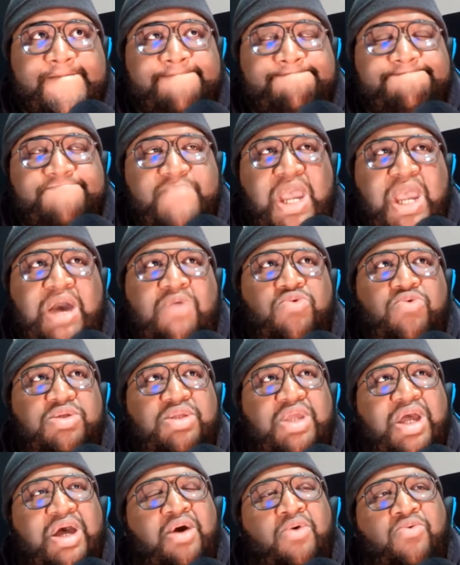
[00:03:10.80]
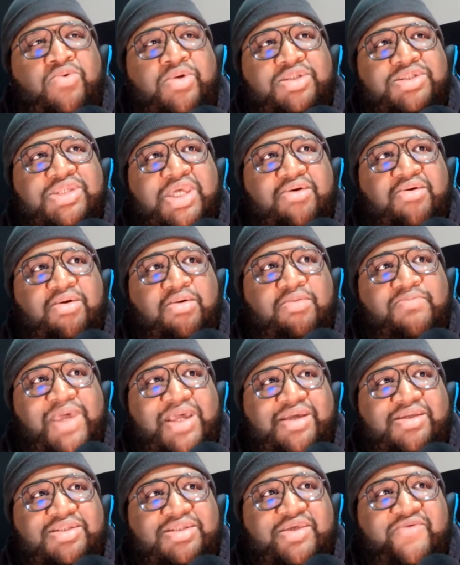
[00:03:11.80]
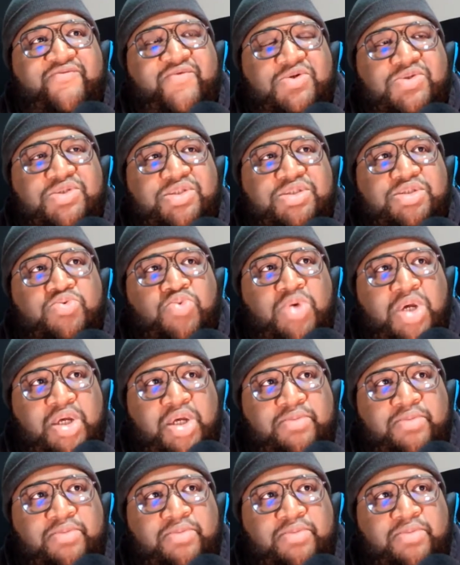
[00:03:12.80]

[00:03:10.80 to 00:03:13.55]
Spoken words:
I don't want to take all back and say versus Swamp,